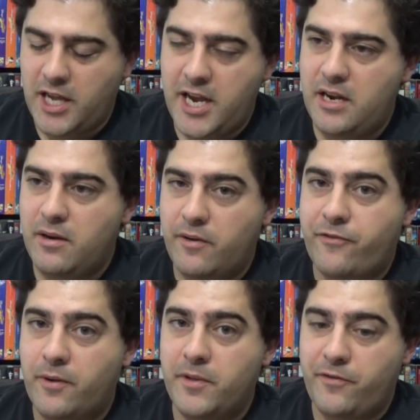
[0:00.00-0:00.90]
light
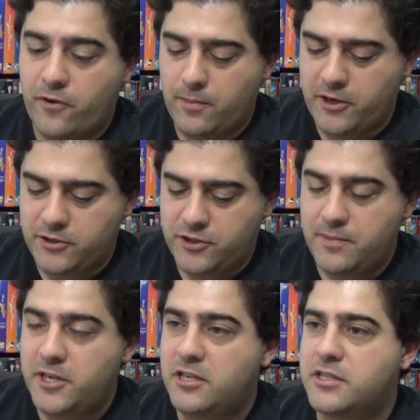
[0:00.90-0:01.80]
from the former
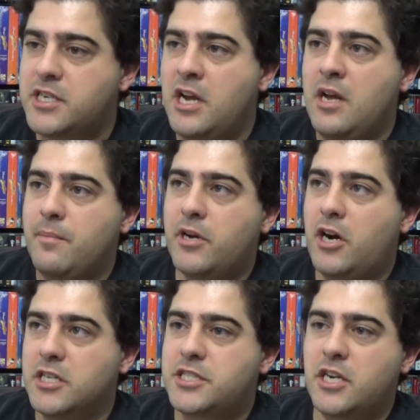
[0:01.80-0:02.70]
contributors, but
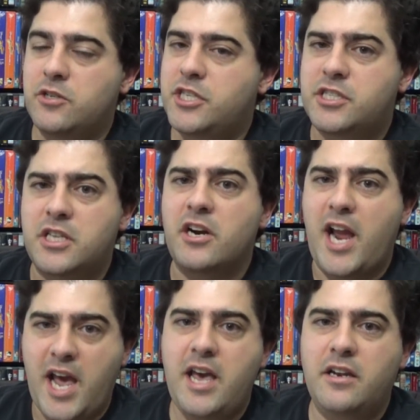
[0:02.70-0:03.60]
also just their
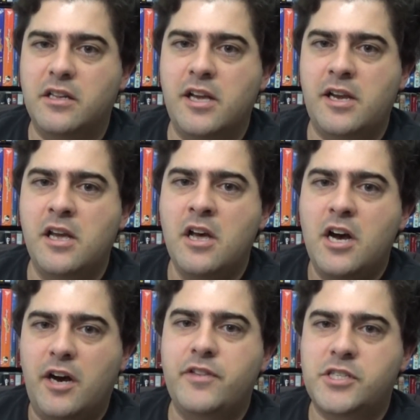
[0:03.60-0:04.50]
handling
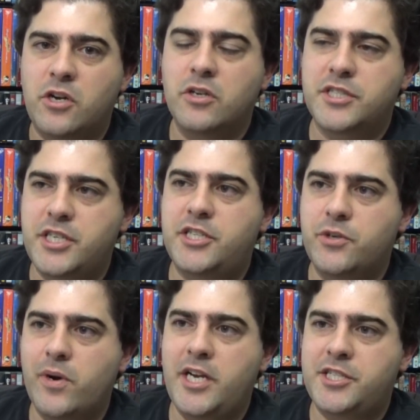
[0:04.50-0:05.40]
of this whole
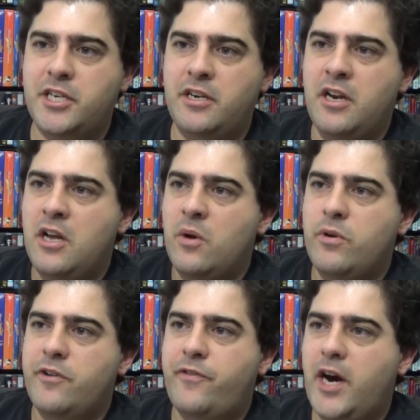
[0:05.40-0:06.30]
situation
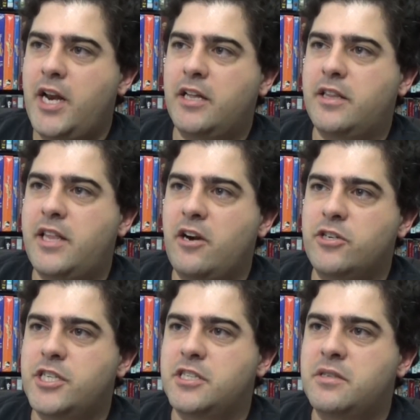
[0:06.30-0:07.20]
when you find out that they are
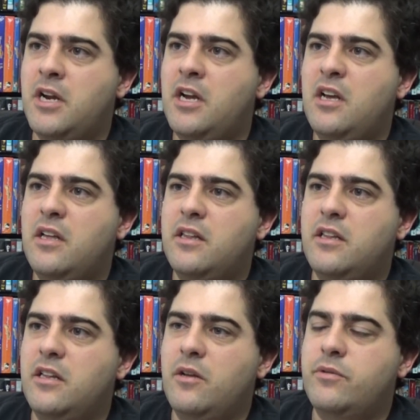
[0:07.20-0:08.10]
just
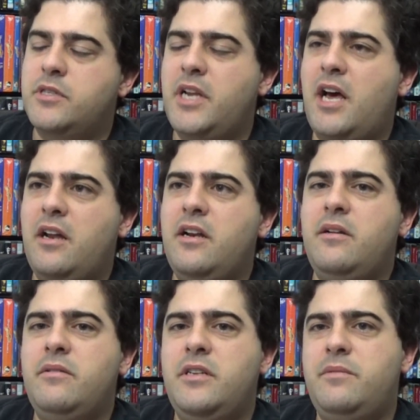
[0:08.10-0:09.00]
not...
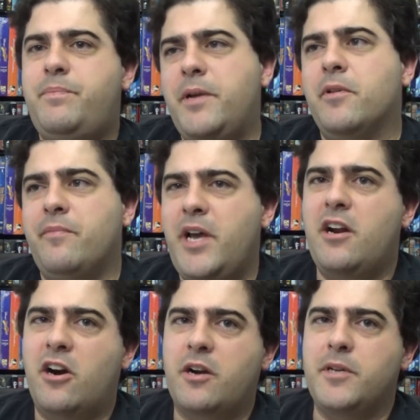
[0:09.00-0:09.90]
People have made
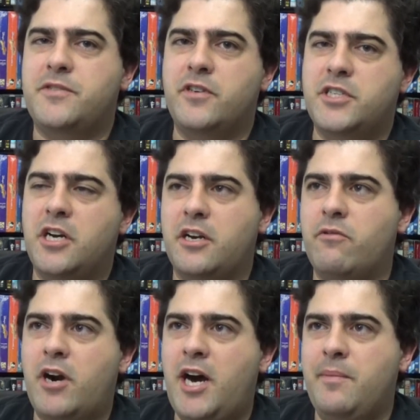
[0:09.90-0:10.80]
arguments for Doug
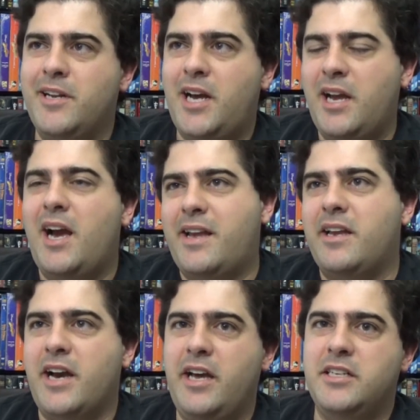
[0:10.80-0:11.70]
and Rob, and I can
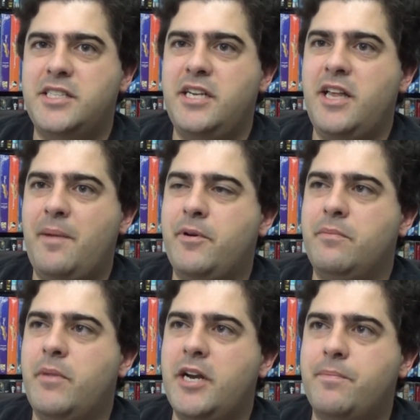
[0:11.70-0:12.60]
kind of see that,
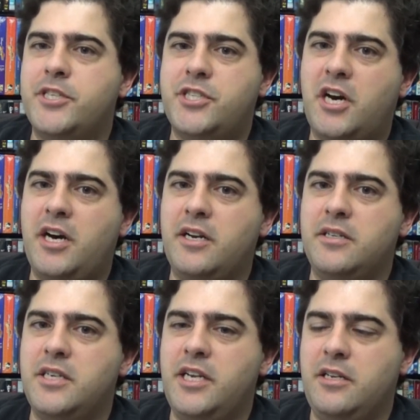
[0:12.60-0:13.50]
but Mike Michaud
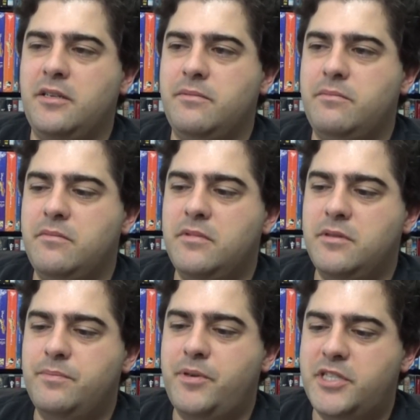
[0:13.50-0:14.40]
in
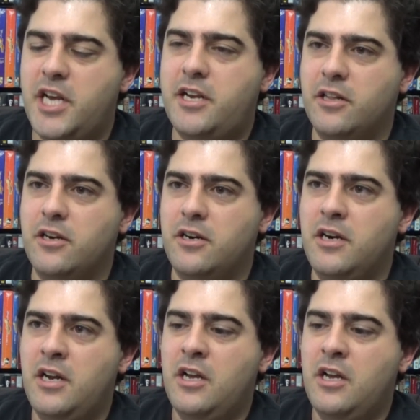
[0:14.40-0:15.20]
particular